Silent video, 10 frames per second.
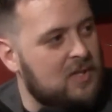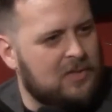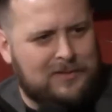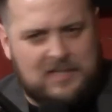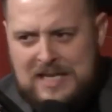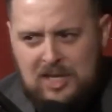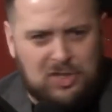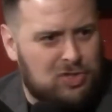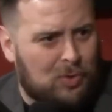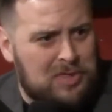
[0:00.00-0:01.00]
I was like, does he get
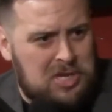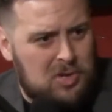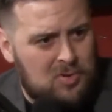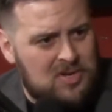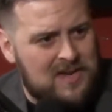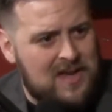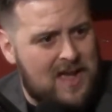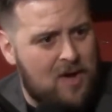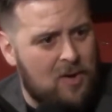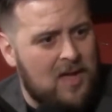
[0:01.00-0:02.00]
to join the union
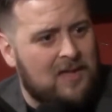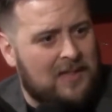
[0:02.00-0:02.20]
now?